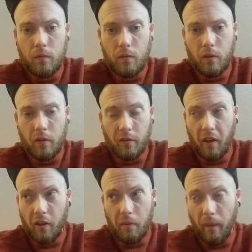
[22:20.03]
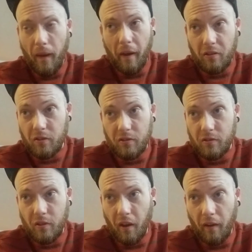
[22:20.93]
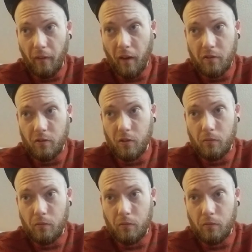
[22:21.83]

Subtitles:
And it's like in the past, it's just like I've had sex